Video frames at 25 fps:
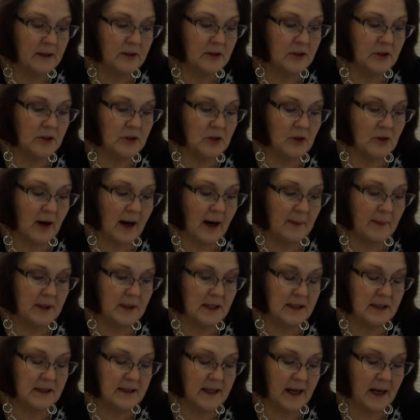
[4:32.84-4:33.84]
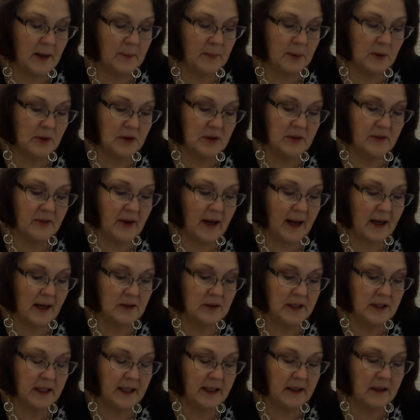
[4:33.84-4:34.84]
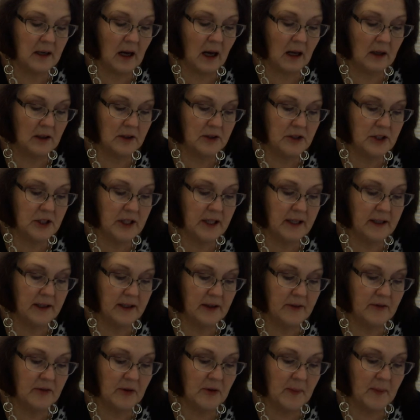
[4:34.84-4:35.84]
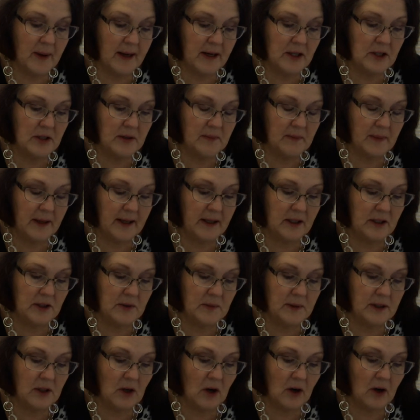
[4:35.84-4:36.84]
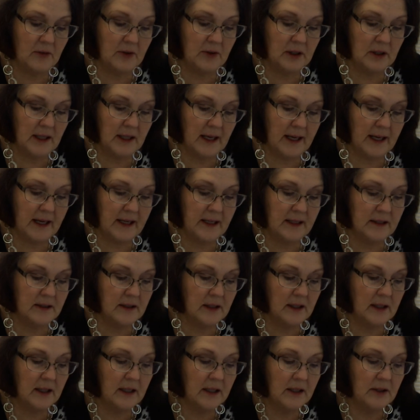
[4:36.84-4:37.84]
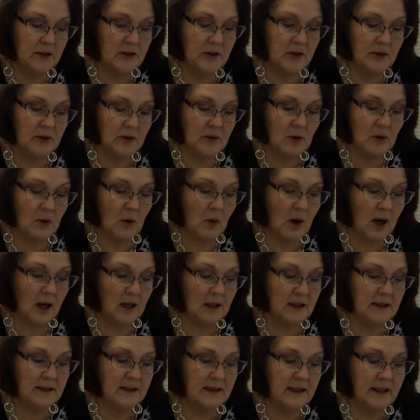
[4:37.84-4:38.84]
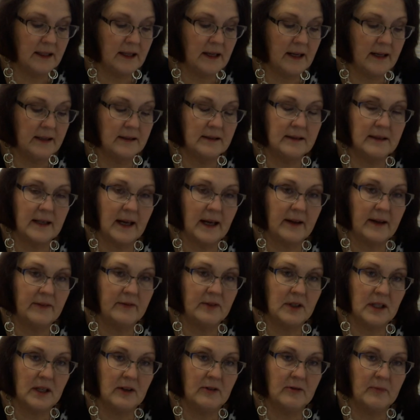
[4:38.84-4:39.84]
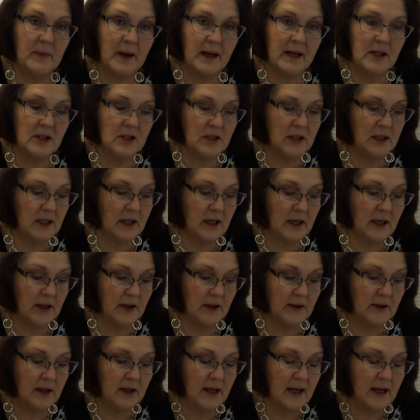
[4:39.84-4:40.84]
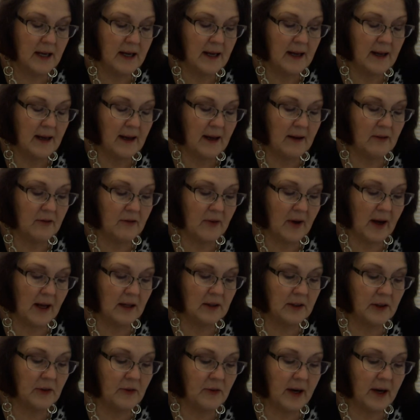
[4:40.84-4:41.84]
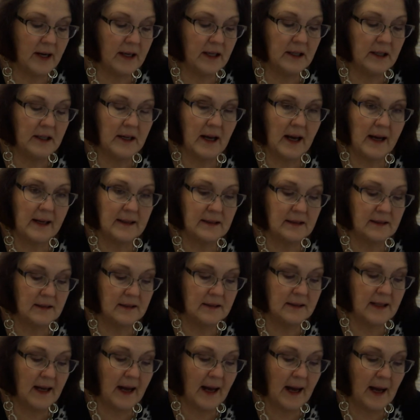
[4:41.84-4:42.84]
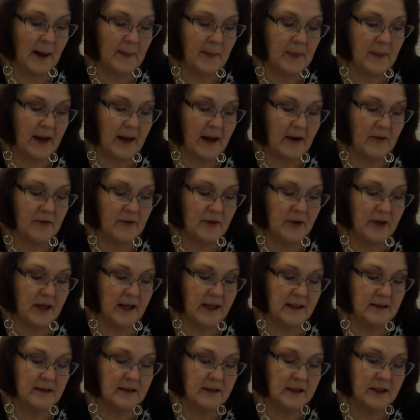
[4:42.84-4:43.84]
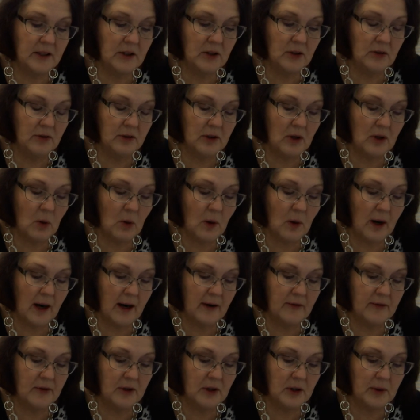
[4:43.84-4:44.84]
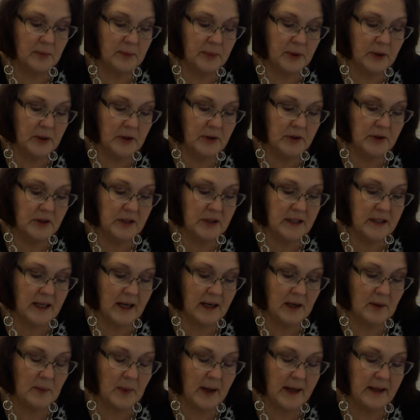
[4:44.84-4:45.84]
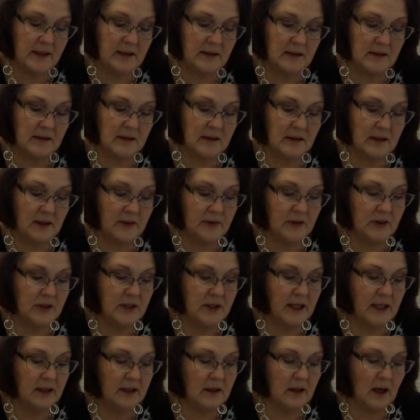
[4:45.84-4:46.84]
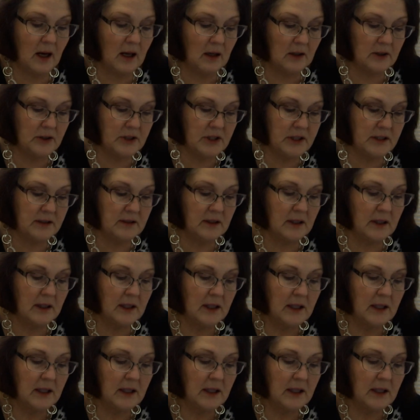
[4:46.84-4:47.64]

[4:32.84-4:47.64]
Describe examples of how technology and information management are related to the quality and safety of patient care. And finally, recognize the time, effort, and skill required for computers, databases, and other technologies